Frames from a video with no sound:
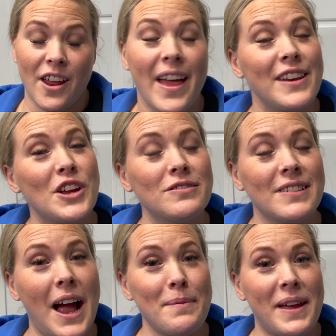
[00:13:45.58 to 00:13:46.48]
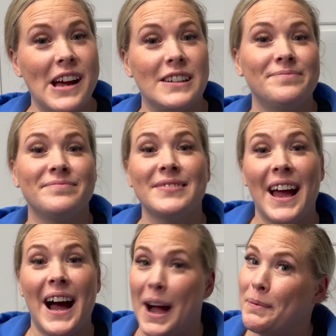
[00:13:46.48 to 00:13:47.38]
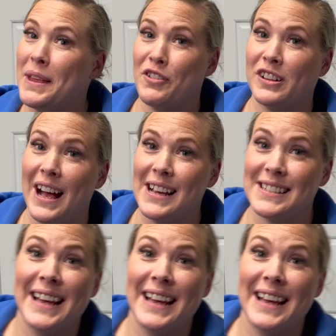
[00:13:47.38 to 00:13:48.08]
that note, I'm Kayl. I'm late for class.